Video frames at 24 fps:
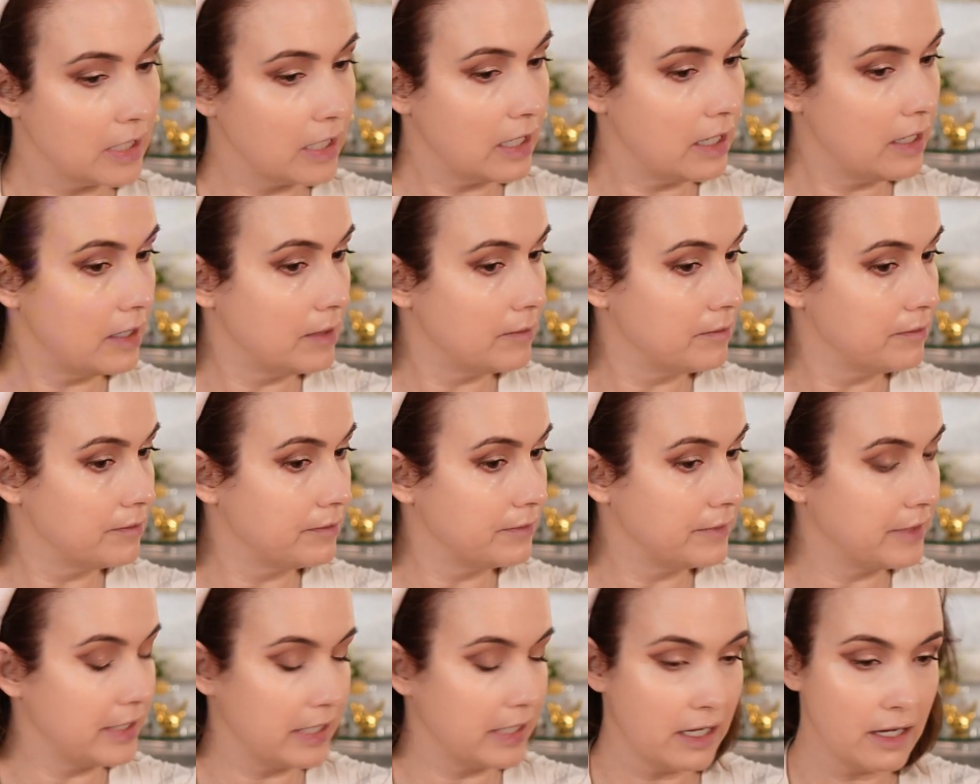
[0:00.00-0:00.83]

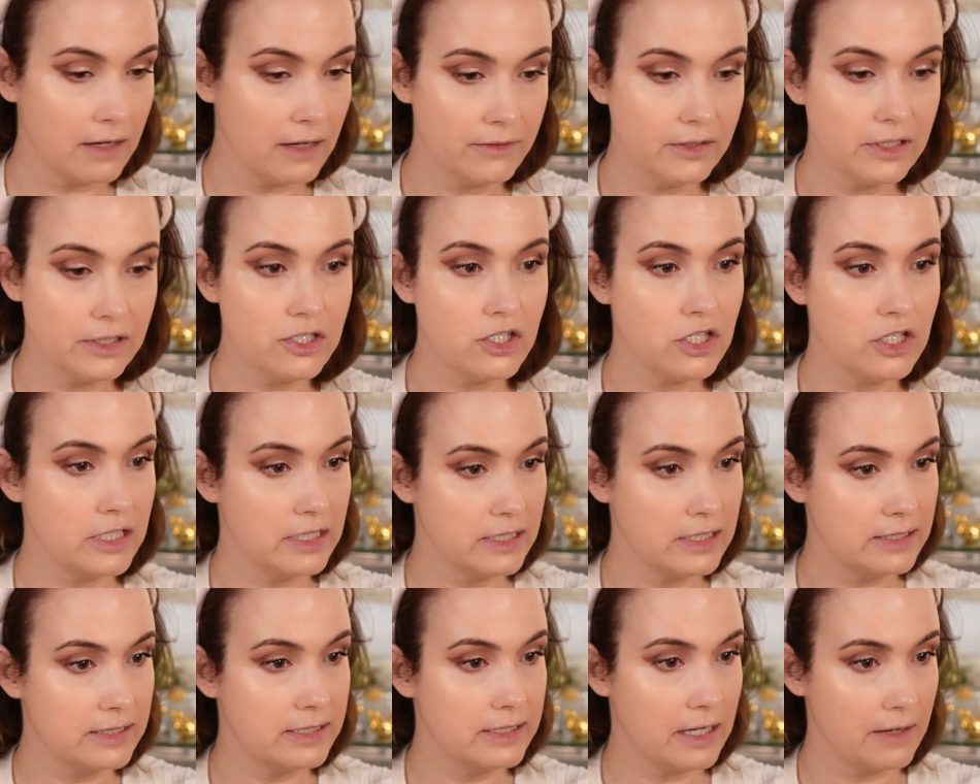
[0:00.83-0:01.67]
The coverage
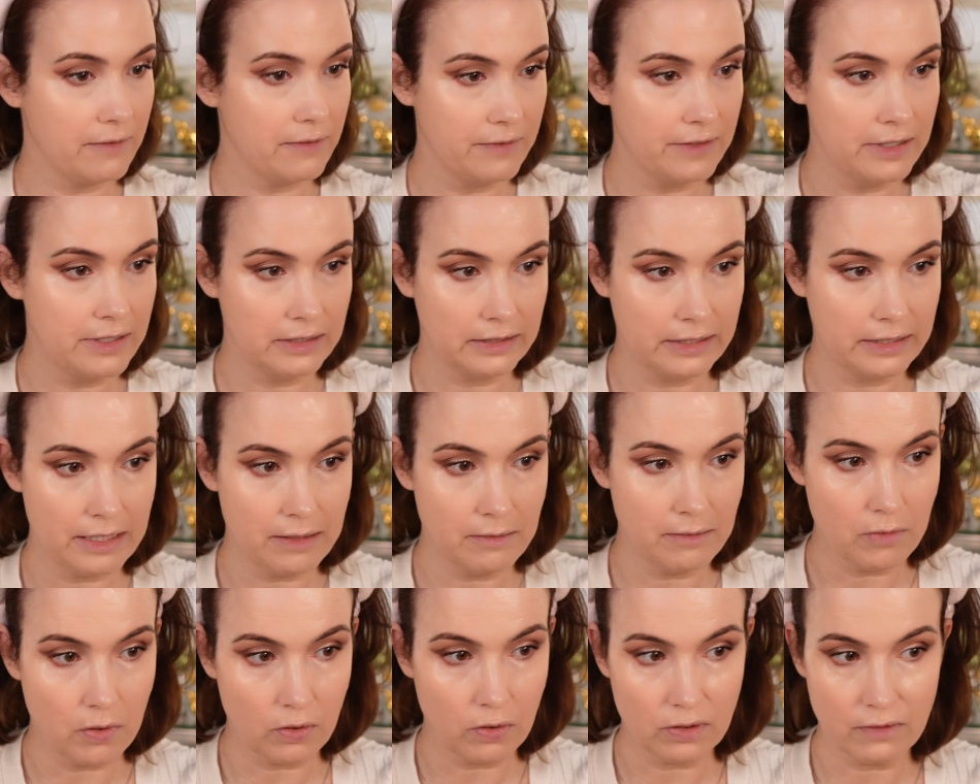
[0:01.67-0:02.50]
is definitely
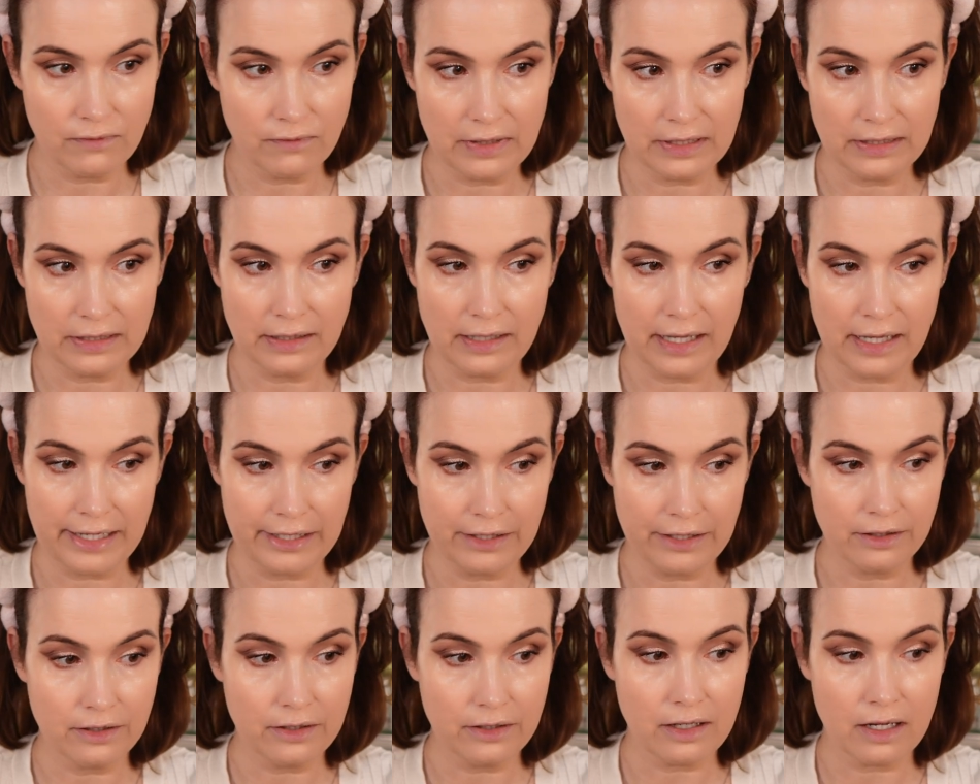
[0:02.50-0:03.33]
more of a
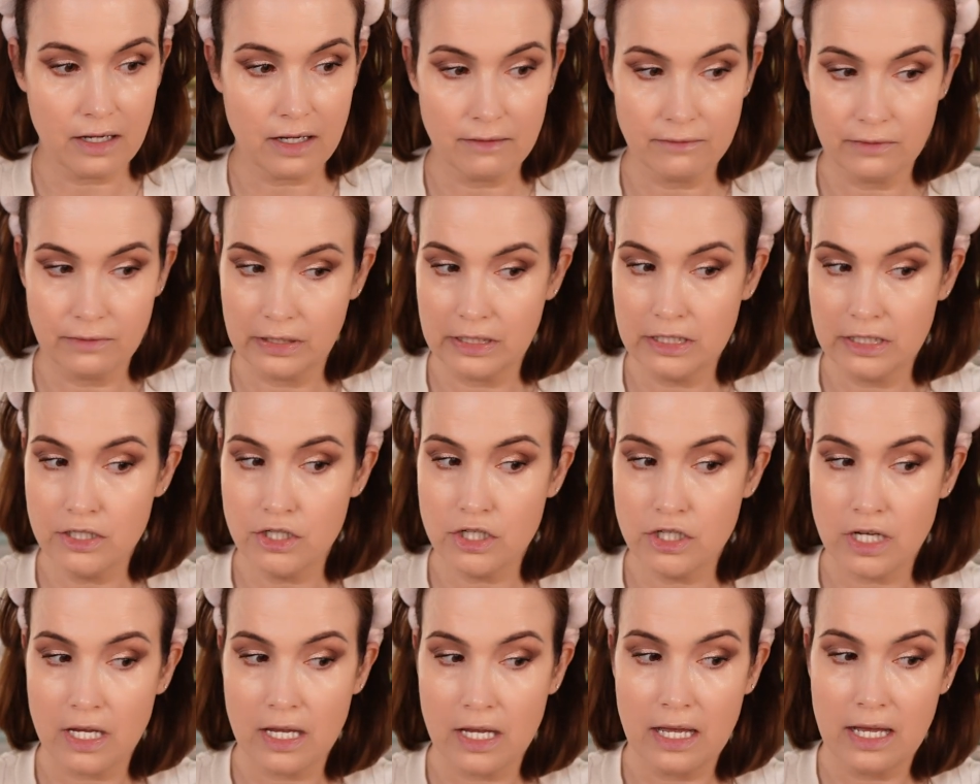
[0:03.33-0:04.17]
lighter
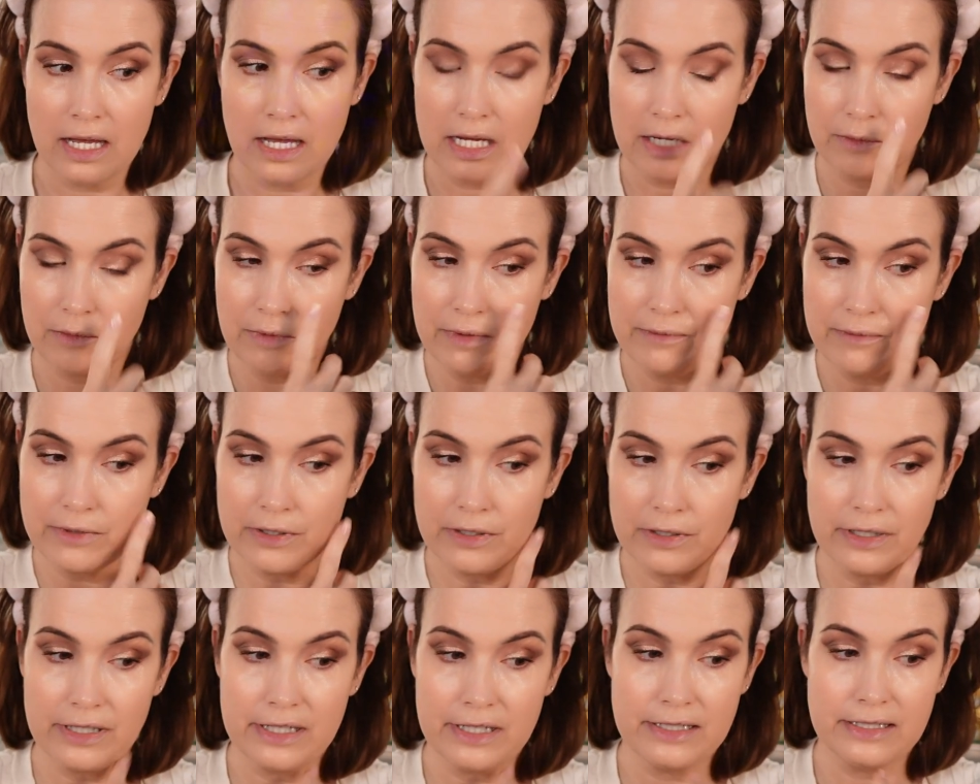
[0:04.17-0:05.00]
coverage.
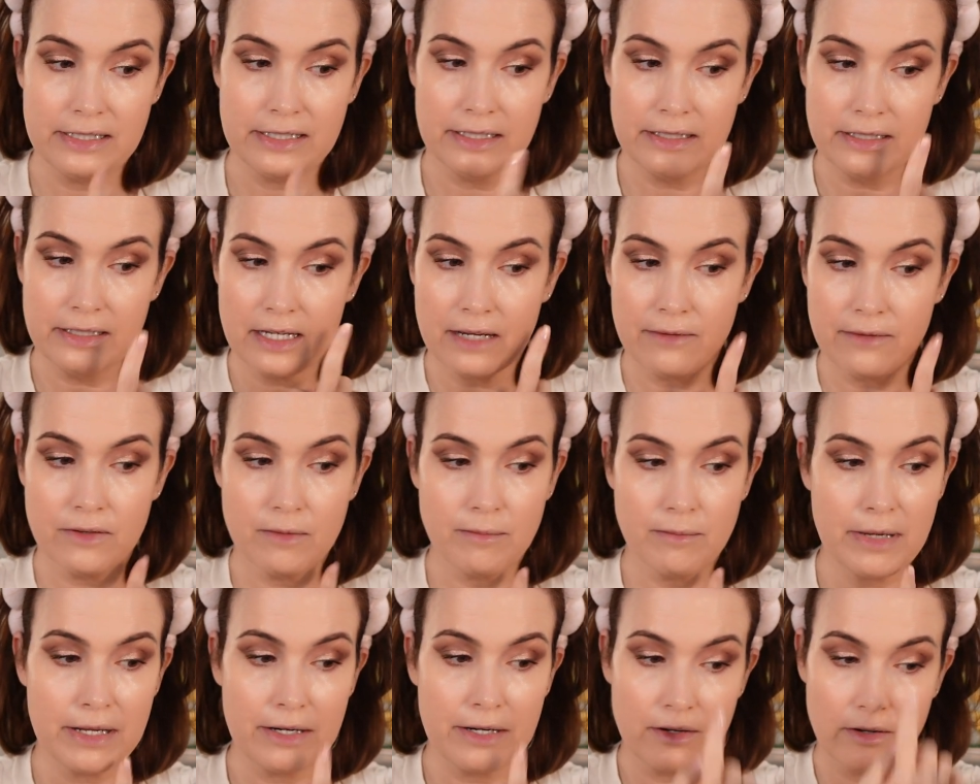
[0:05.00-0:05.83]
However, it did cover
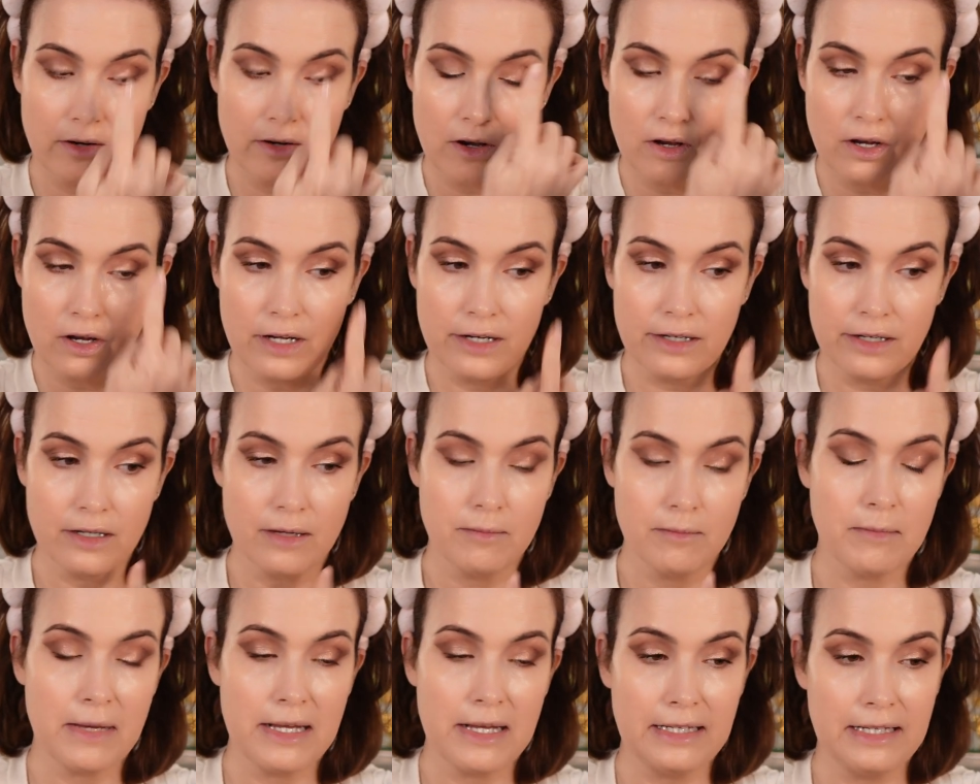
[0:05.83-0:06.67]
better on
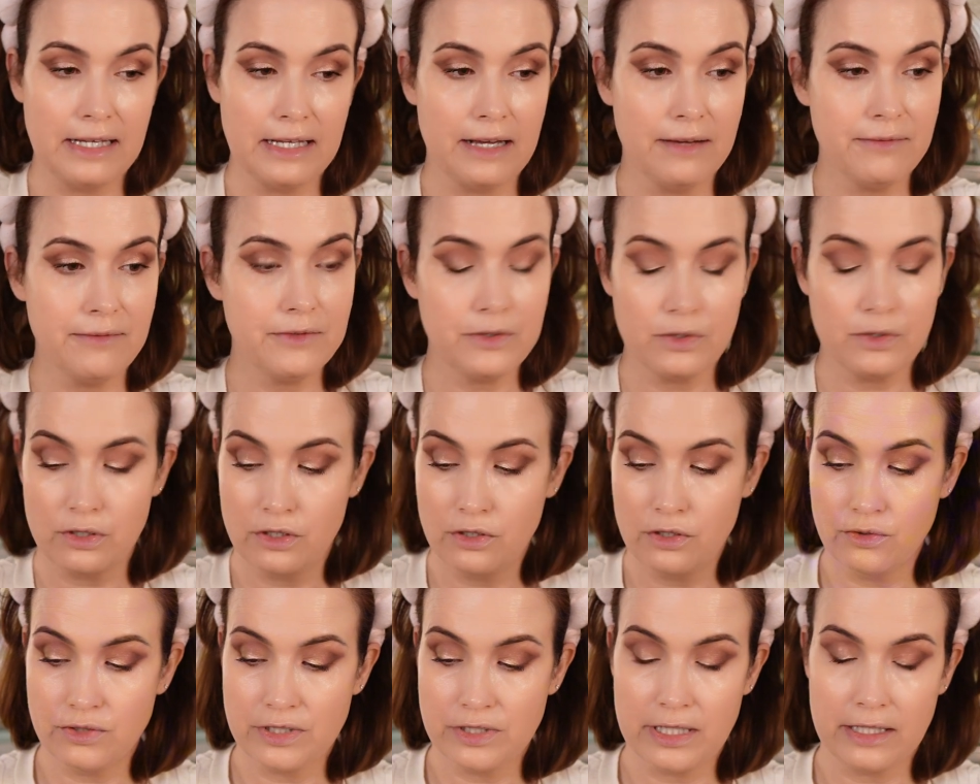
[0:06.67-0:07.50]
my left
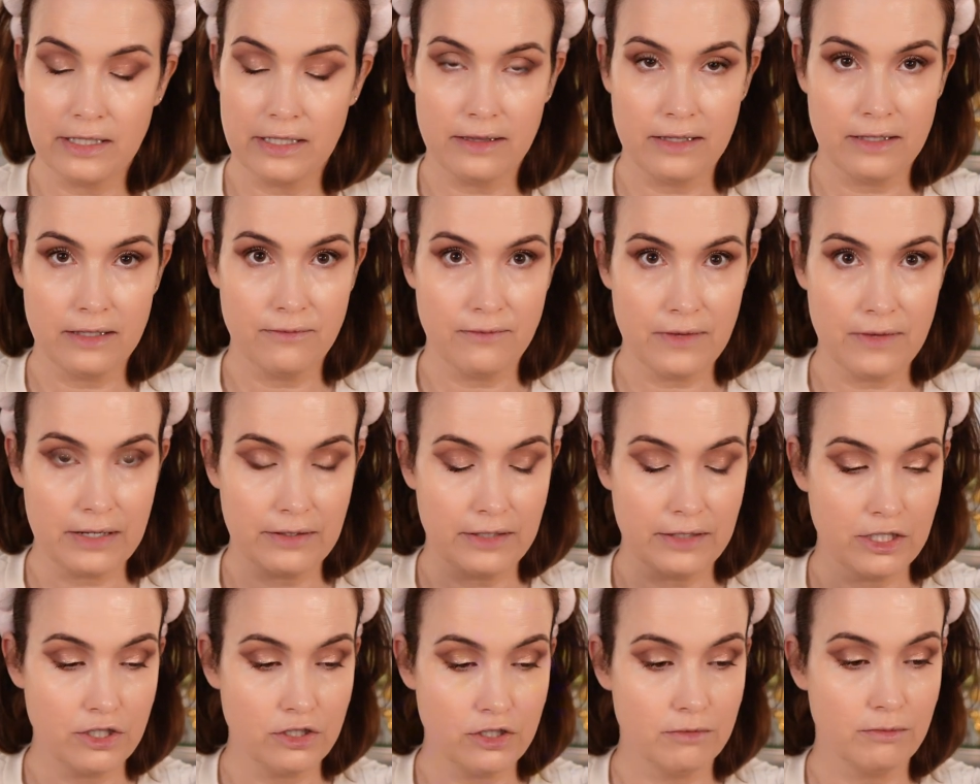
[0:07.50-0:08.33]
using the
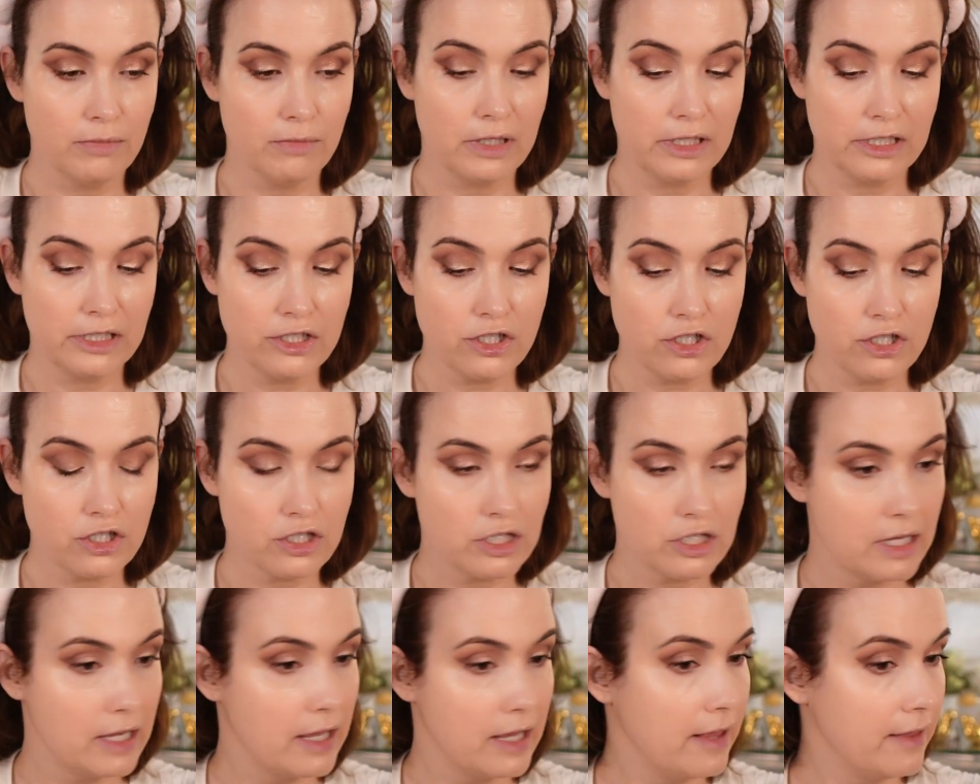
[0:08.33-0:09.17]
foundation brush
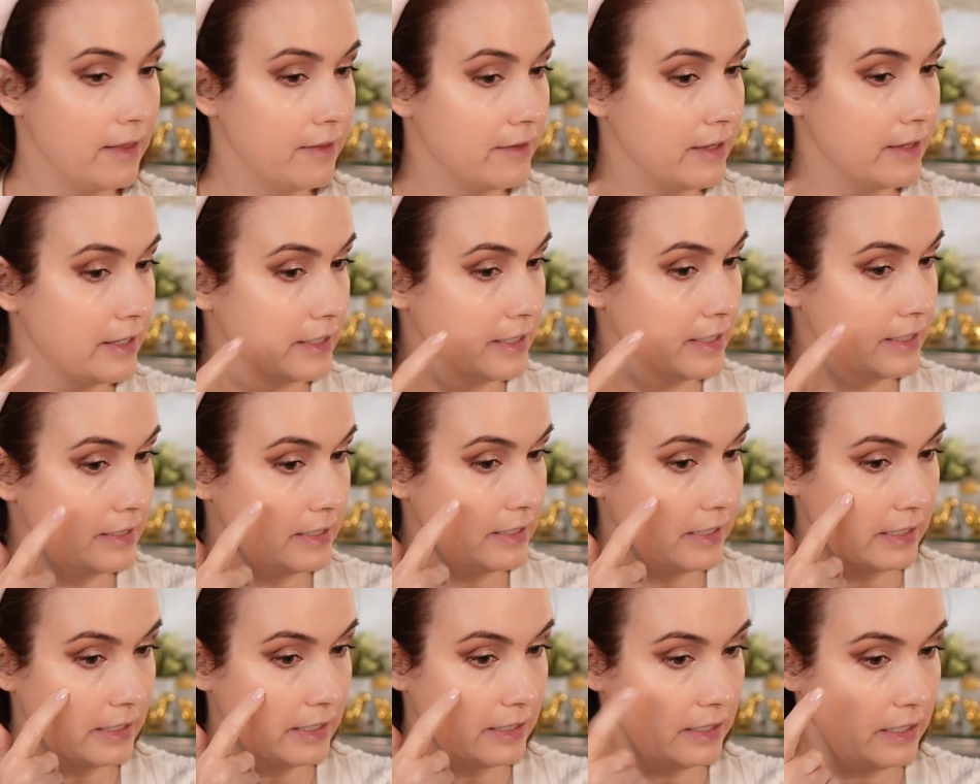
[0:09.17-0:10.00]
than it
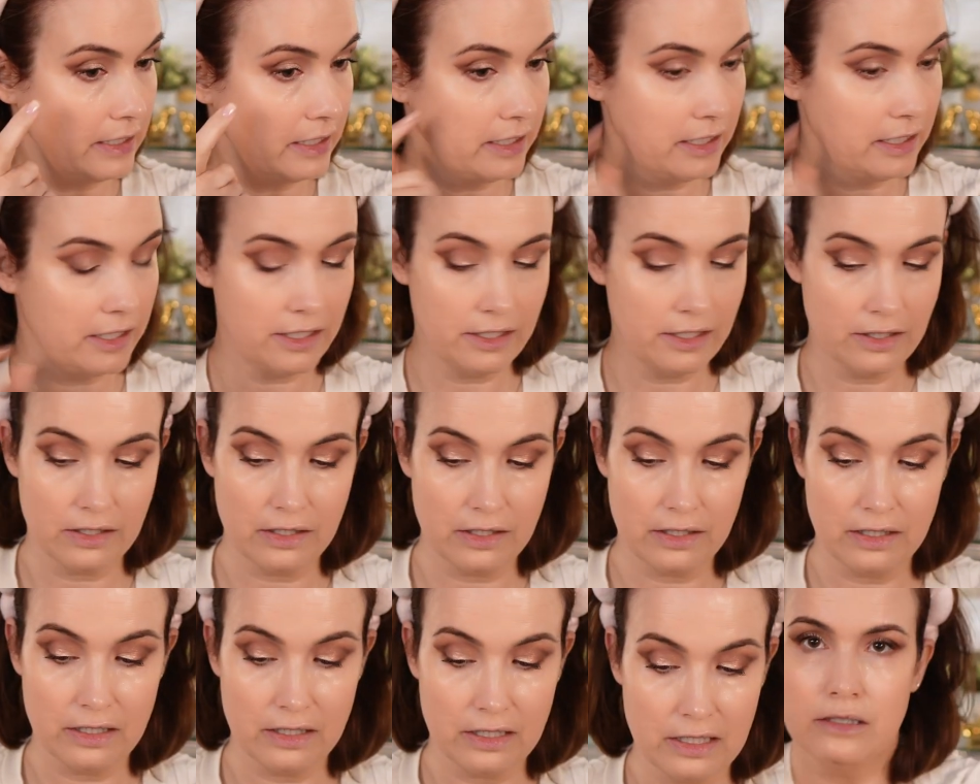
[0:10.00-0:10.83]
did
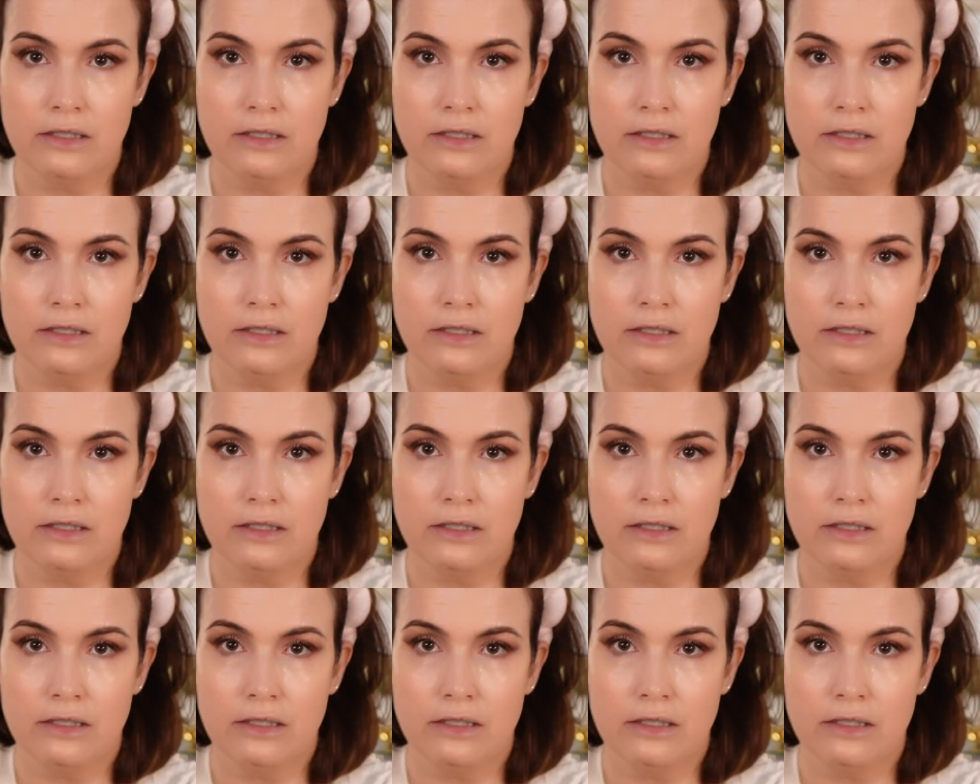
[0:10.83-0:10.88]
here.